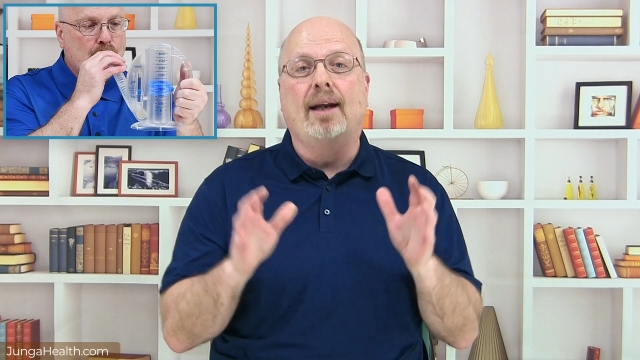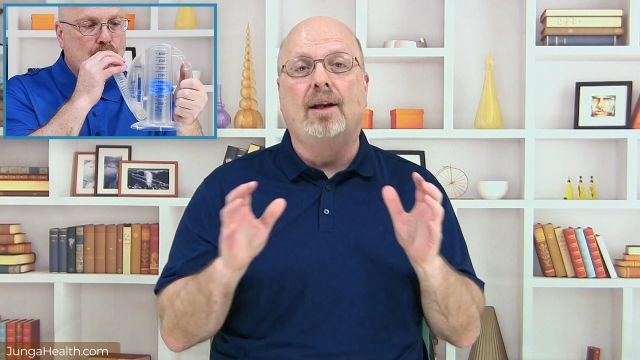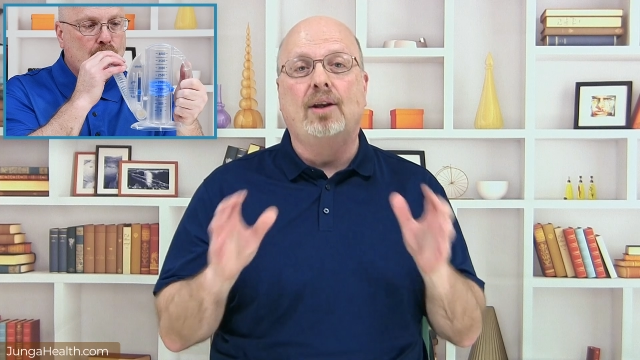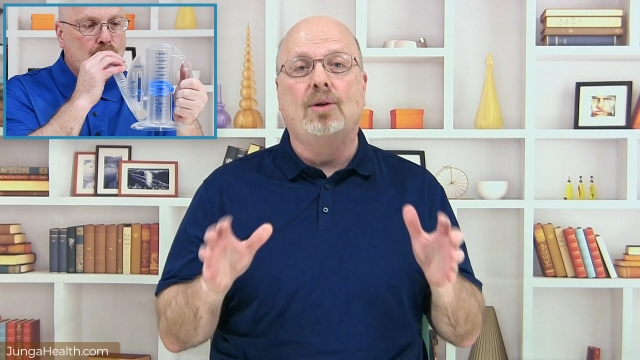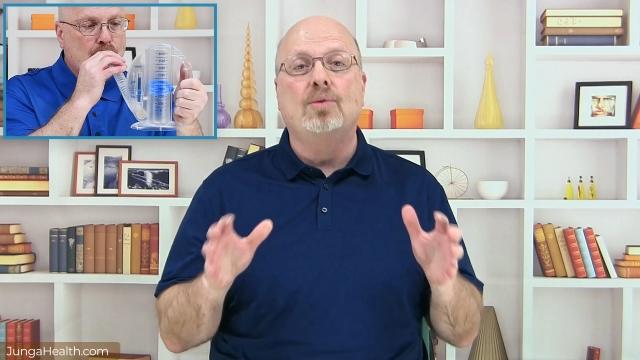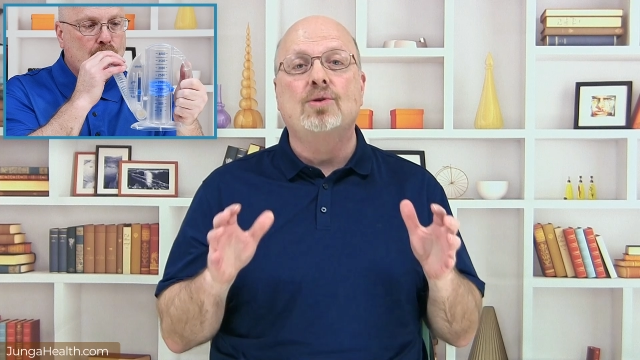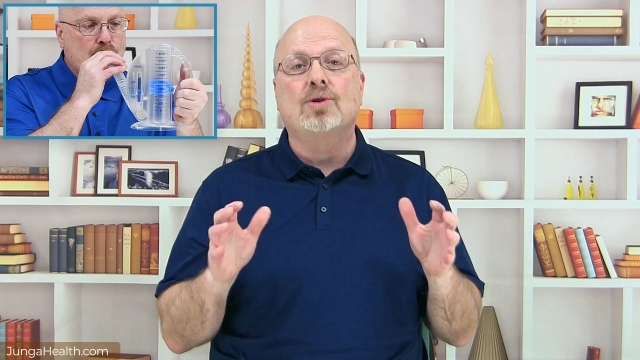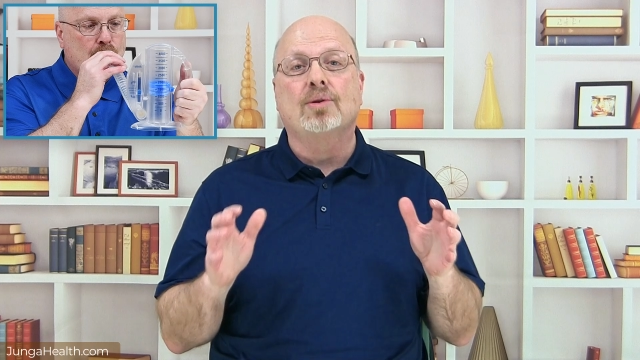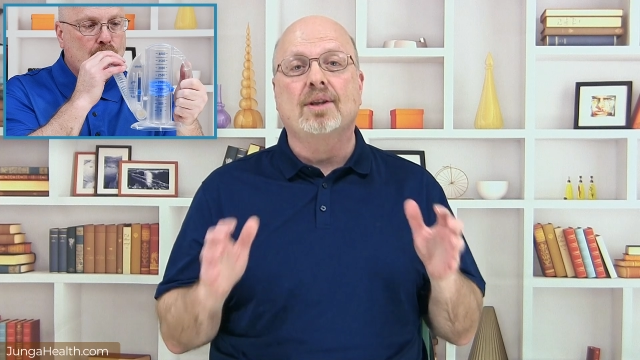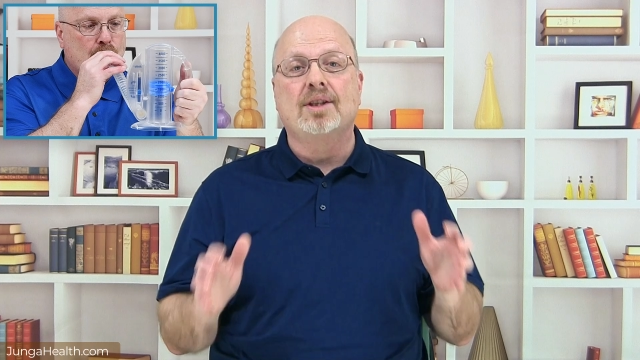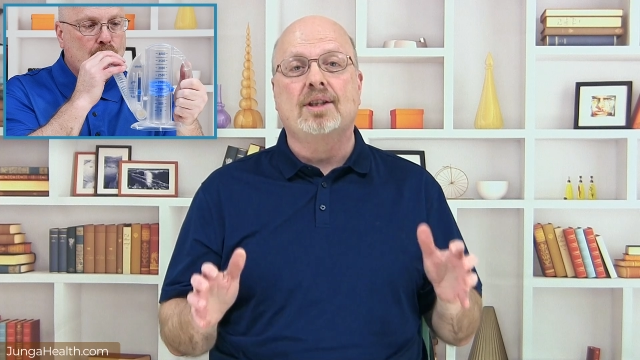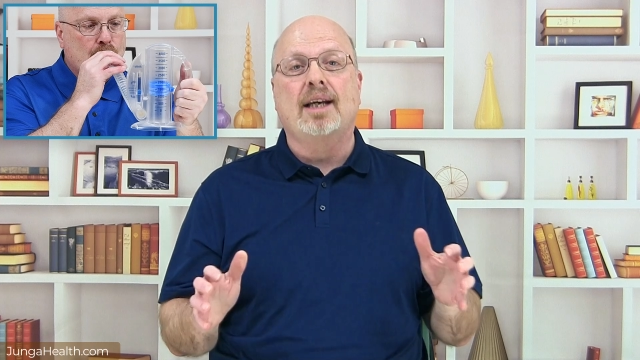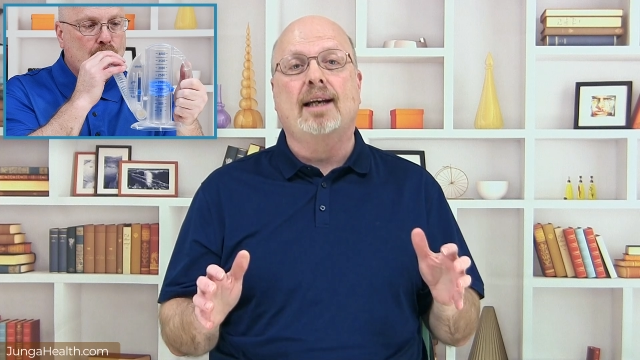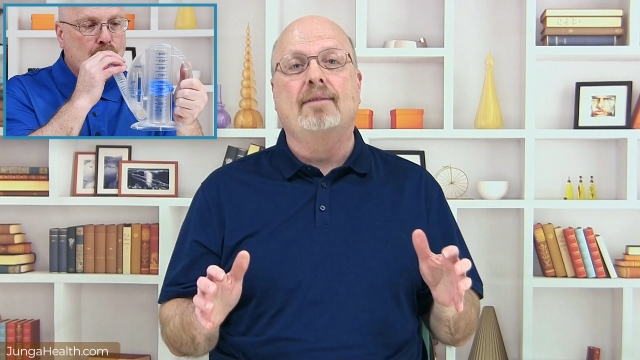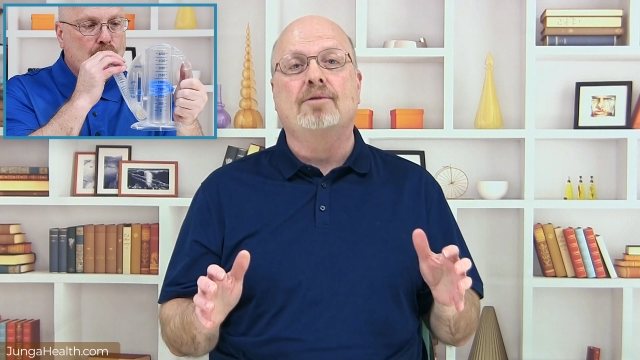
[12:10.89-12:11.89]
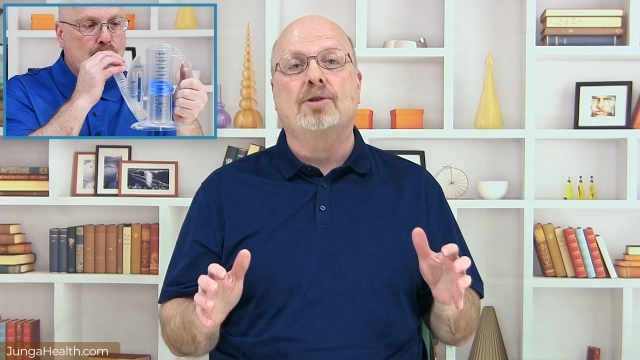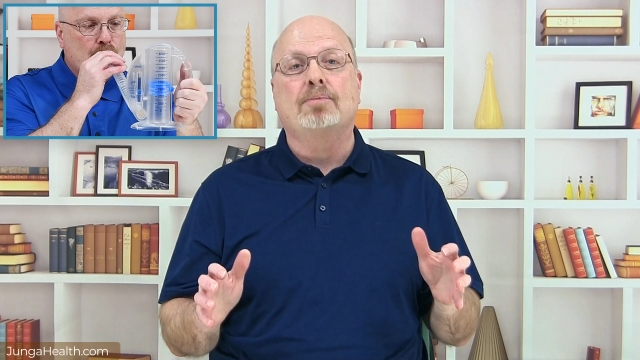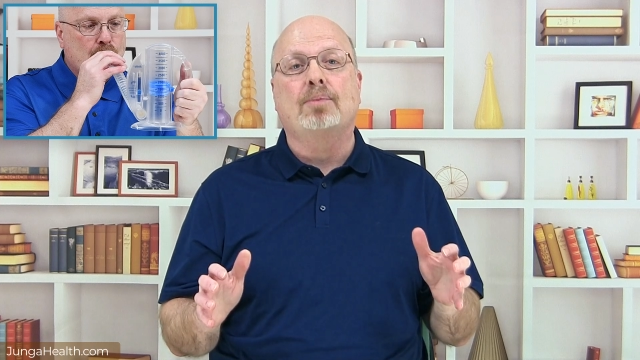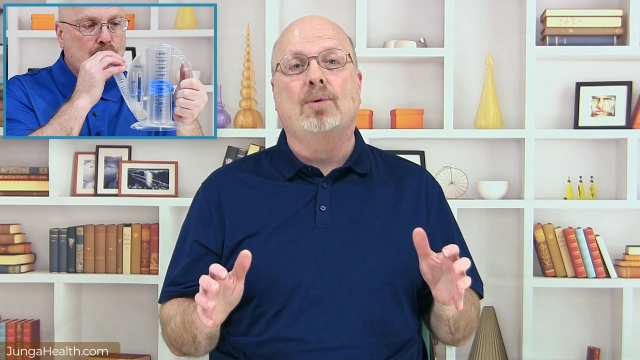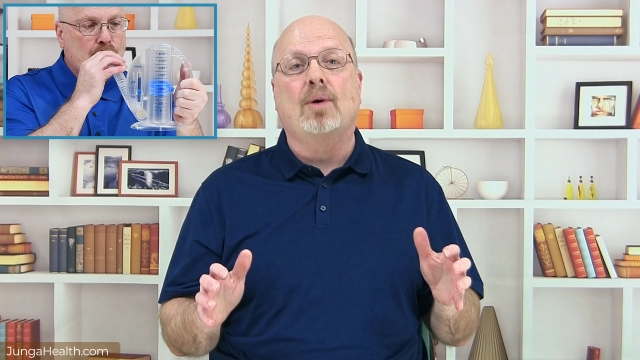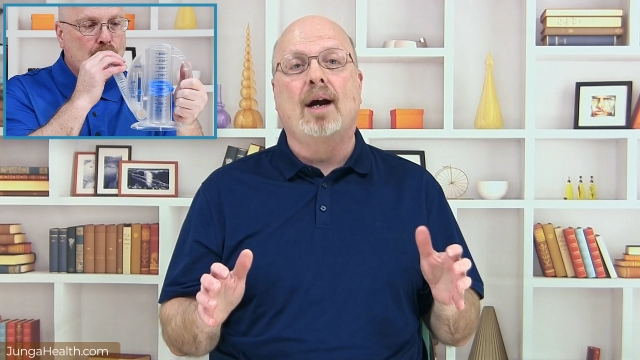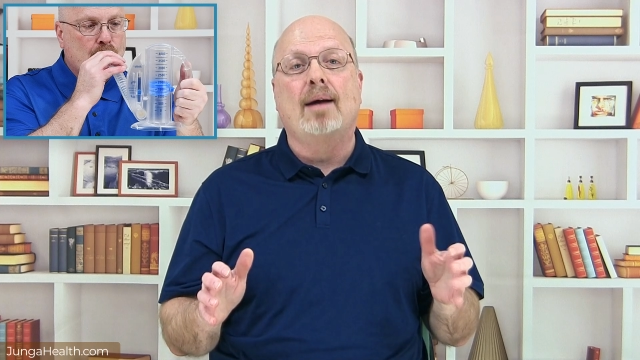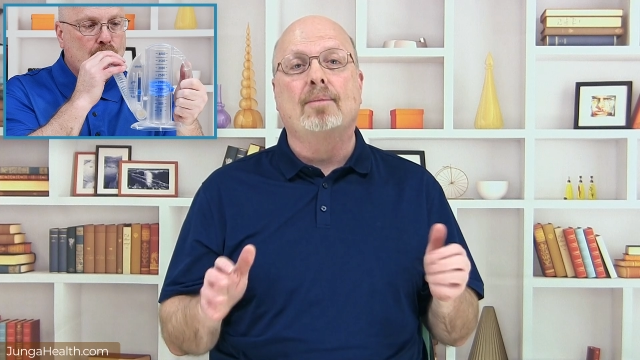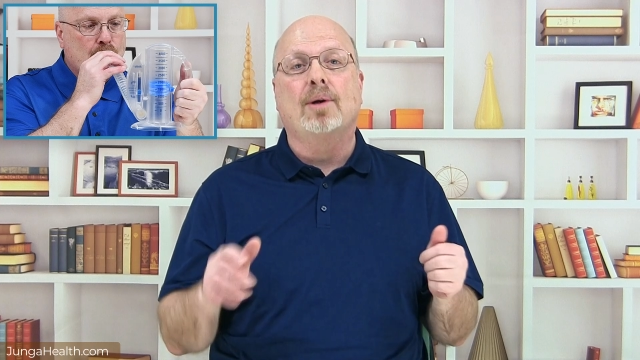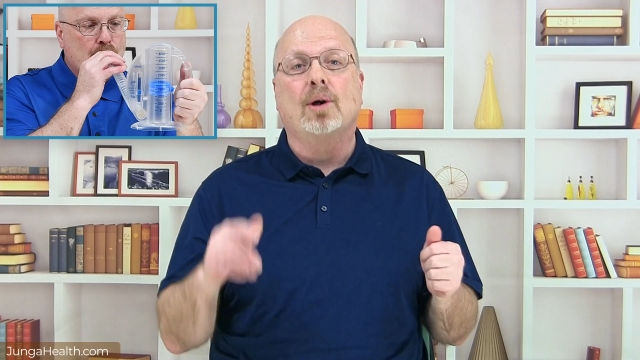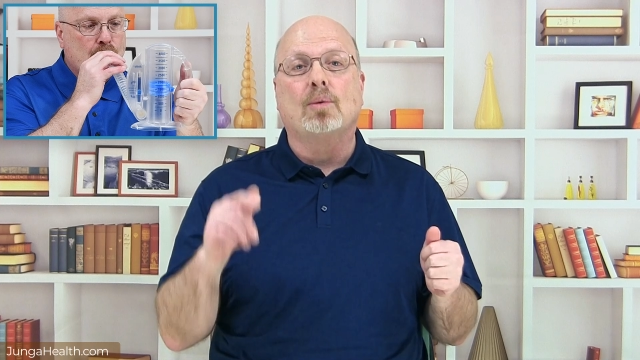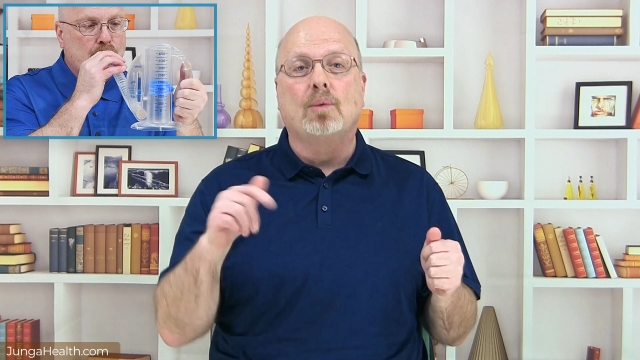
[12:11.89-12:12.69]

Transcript: to use your incentive spirometer,